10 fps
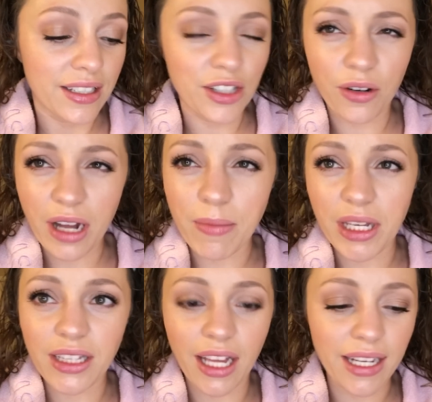You know what I
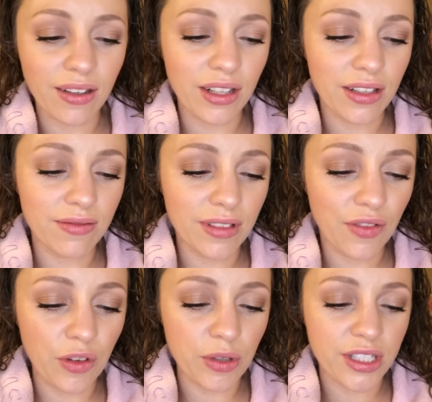mean? Like
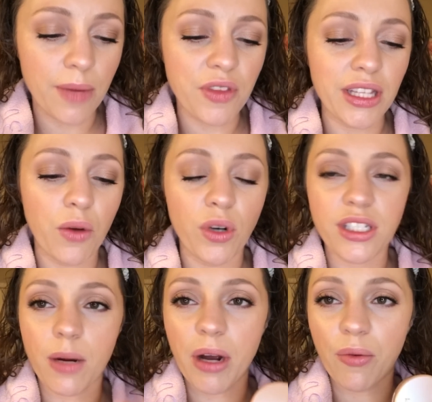if it was something that
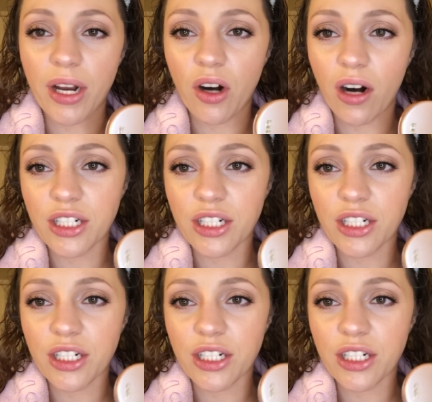wasn't on my radar,